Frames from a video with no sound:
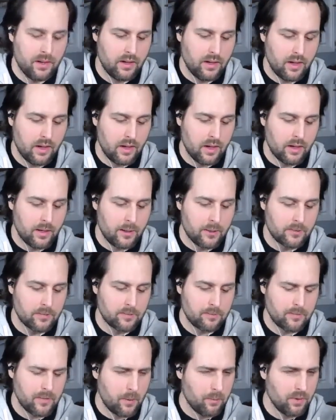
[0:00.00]
I
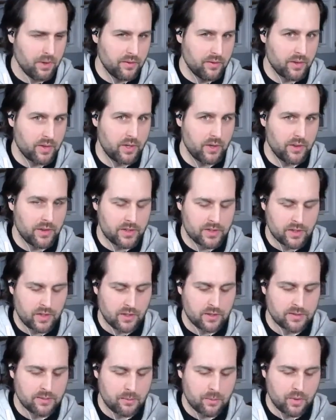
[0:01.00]
believe they're called the
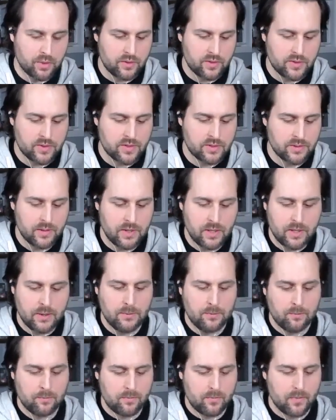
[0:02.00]
Dalton boots,
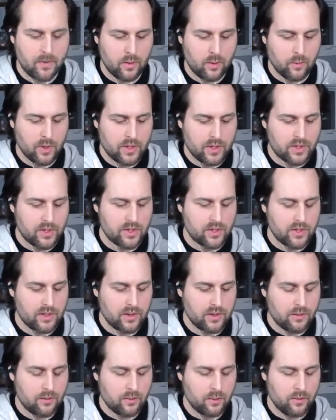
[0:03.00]
which
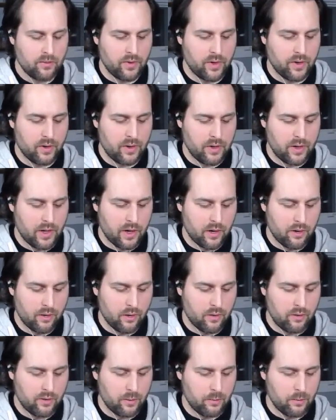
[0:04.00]
were very
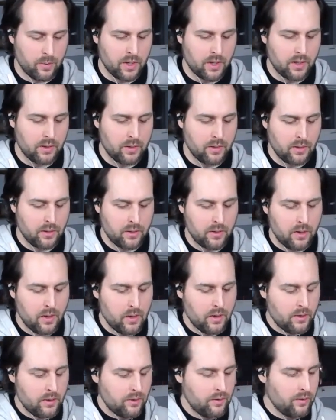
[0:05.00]
narrow for me.
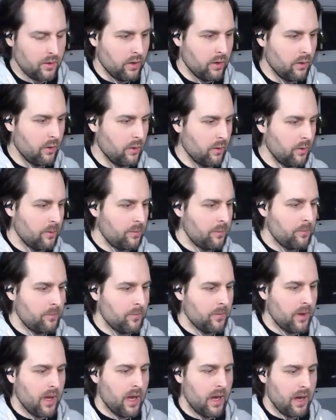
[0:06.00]
So
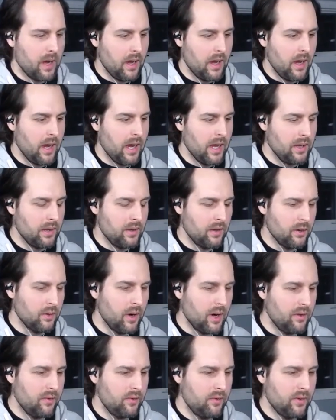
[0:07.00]
I knew
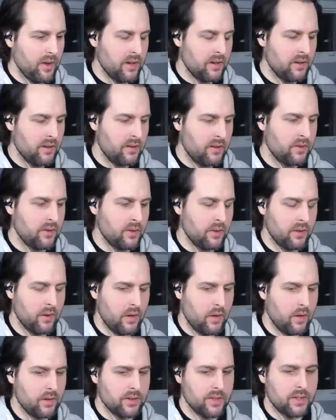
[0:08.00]
I fit certain
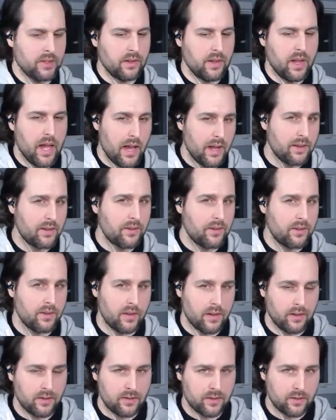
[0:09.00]
Alden lasts
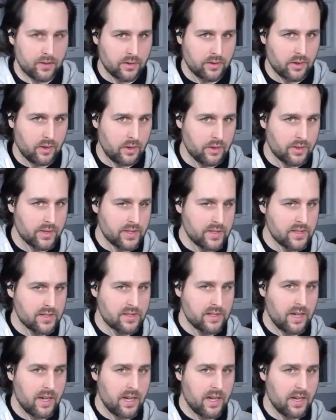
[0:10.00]
and certain Alden
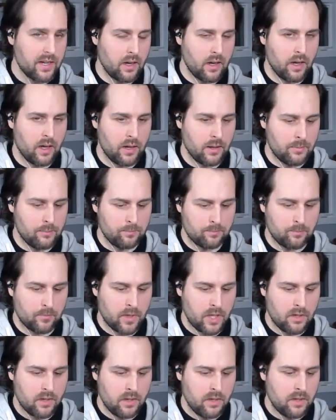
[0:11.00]

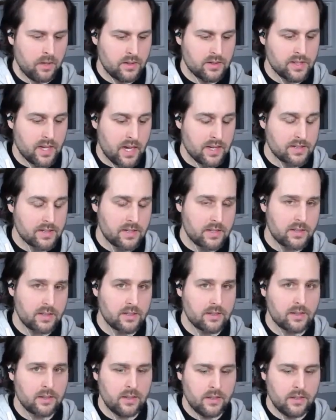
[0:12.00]
sizes.